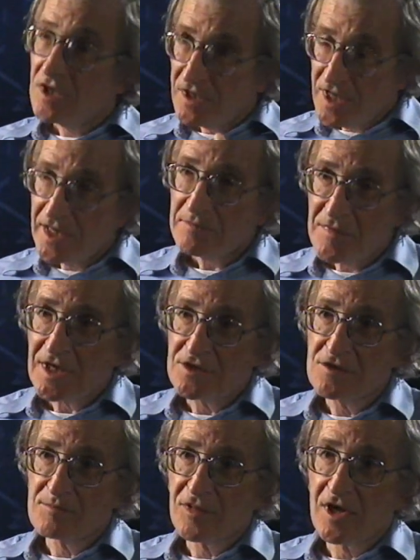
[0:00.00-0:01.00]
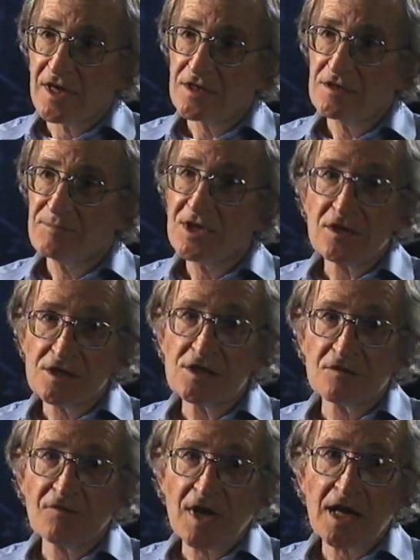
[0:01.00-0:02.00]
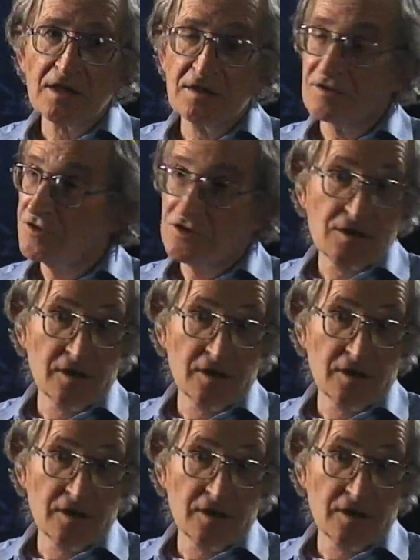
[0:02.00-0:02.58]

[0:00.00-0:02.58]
Well, that makes the press, because in fact,